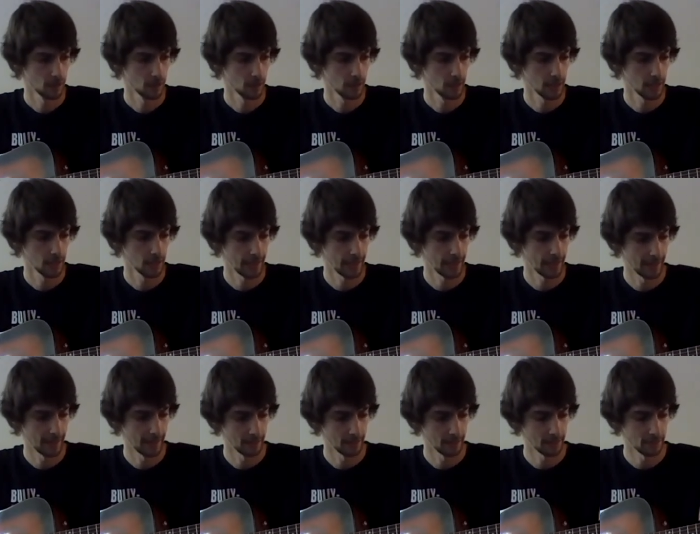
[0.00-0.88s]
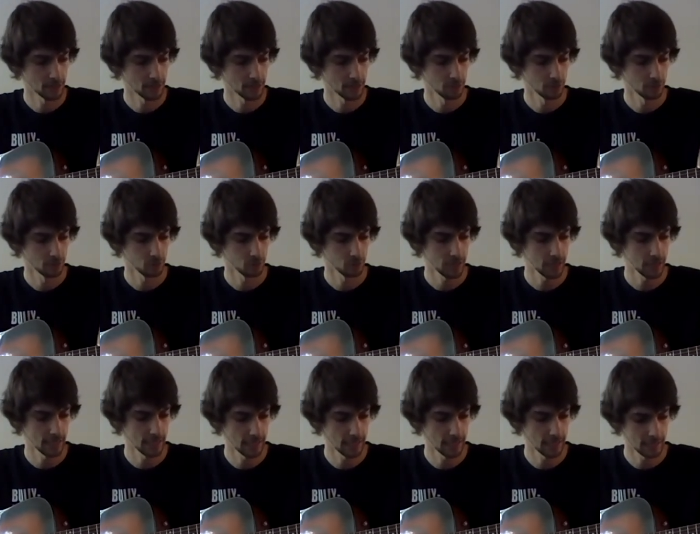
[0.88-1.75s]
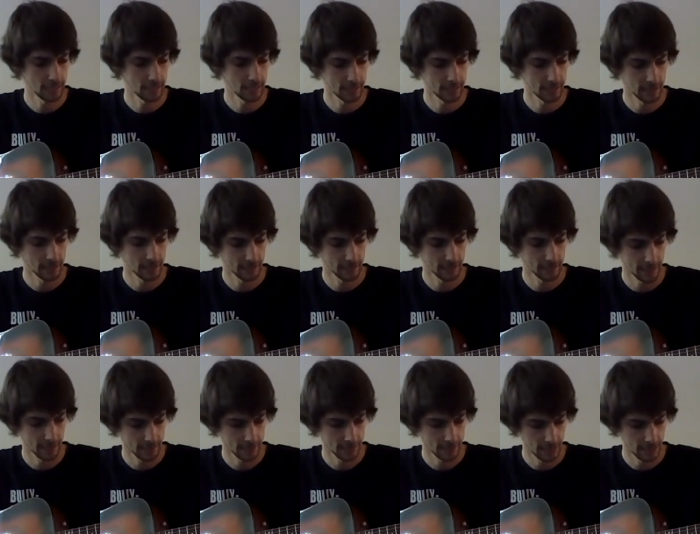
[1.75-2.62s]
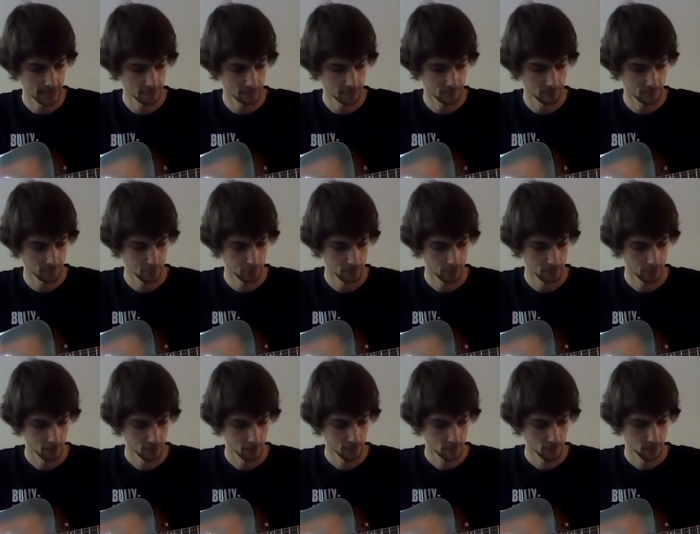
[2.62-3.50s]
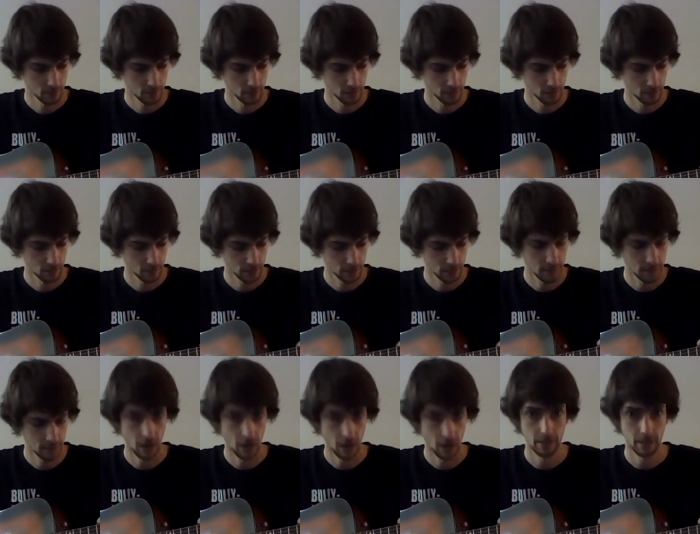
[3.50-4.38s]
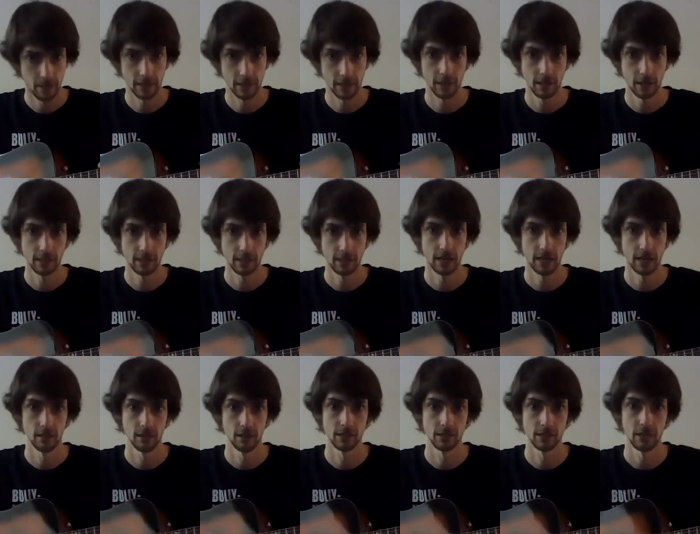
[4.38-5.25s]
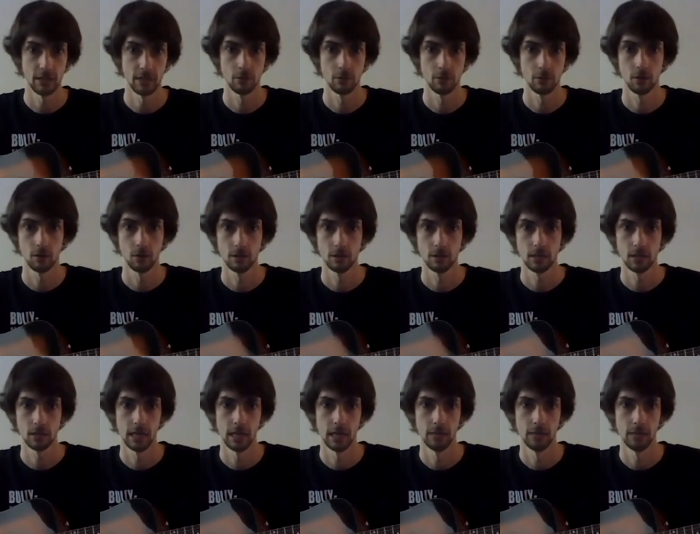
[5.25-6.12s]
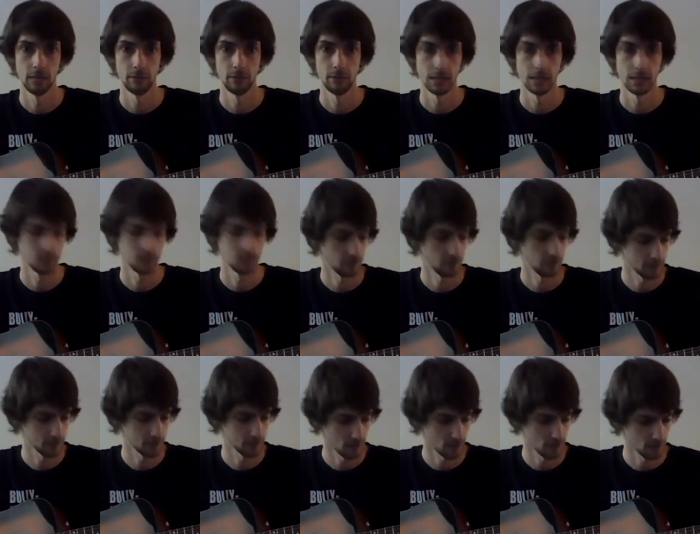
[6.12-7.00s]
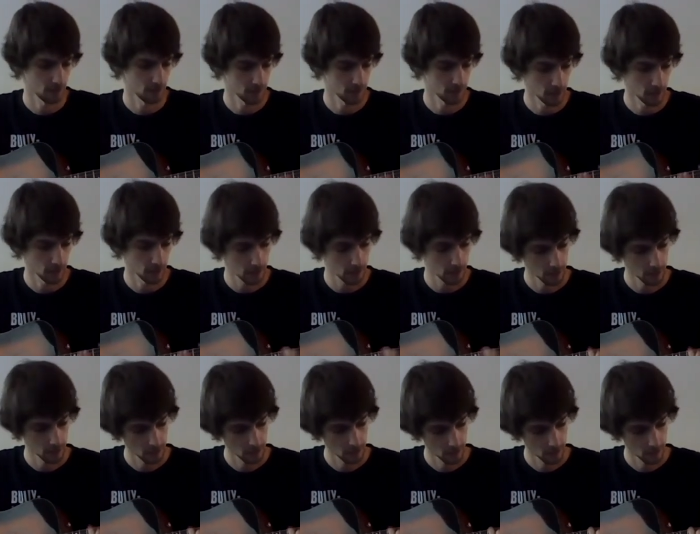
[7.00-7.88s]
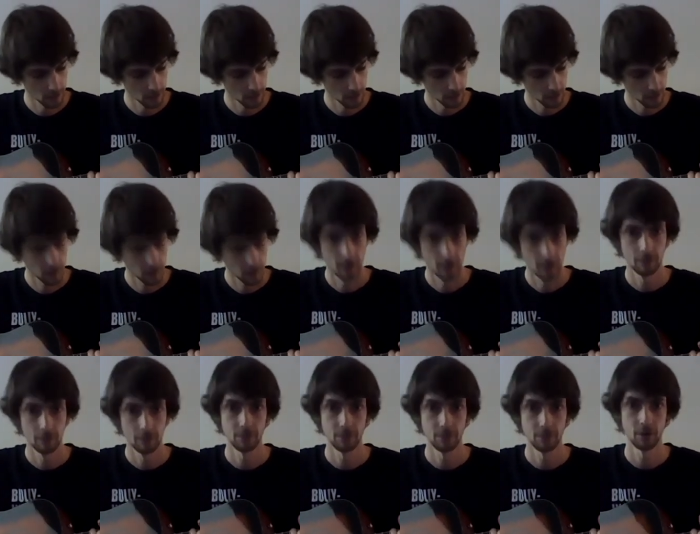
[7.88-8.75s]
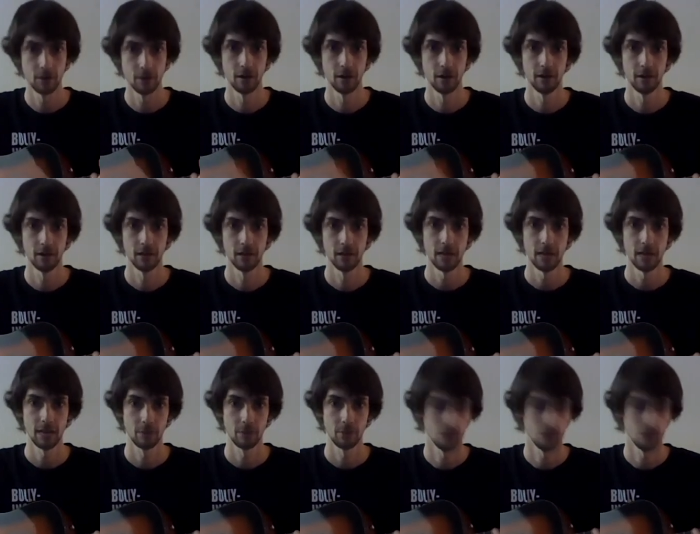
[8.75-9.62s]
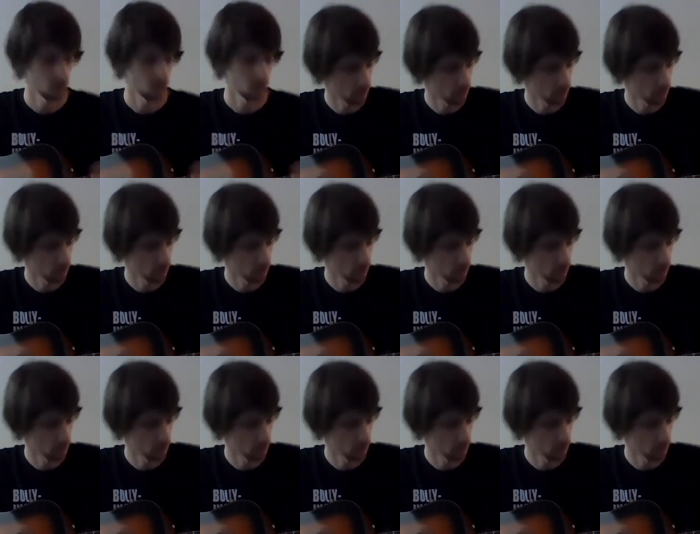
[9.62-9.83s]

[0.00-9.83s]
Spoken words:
and it makes it really easy to take that same E minor pentatonic scale and same chords and play some different songs. Like if we put our capo all the way